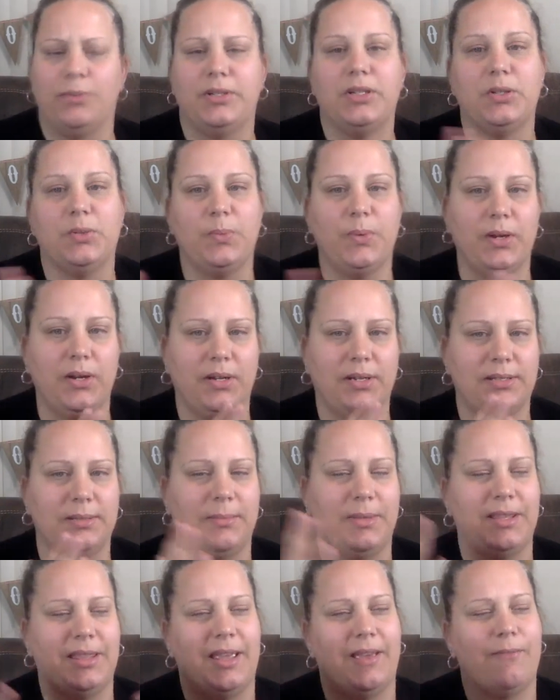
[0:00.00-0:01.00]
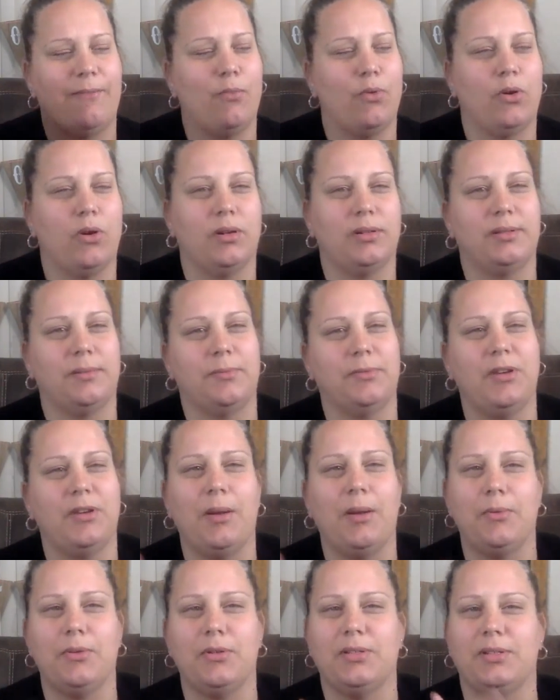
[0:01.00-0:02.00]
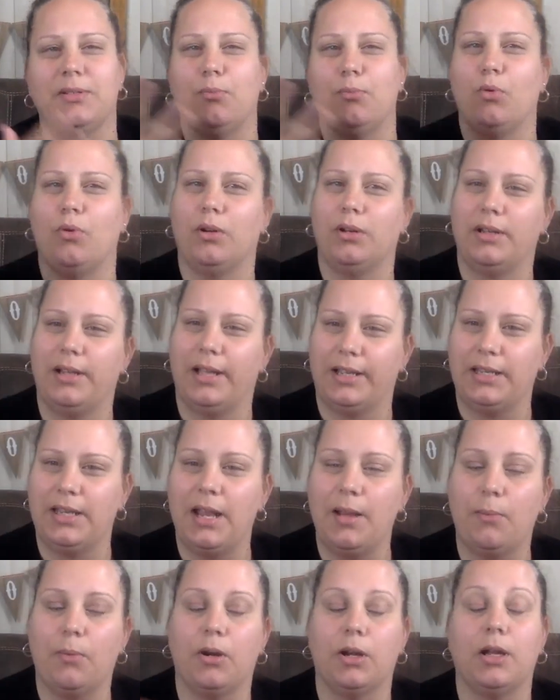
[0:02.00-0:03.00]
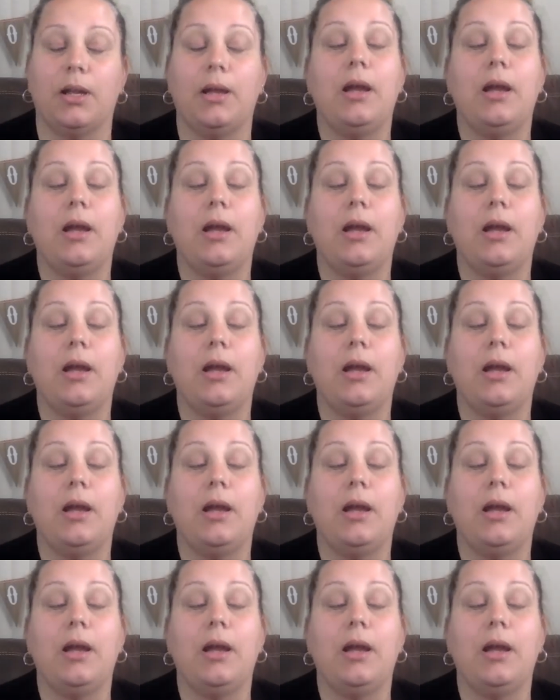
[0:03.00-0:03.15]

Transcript: which is weird because I'm like, they have more subscribers, more like network.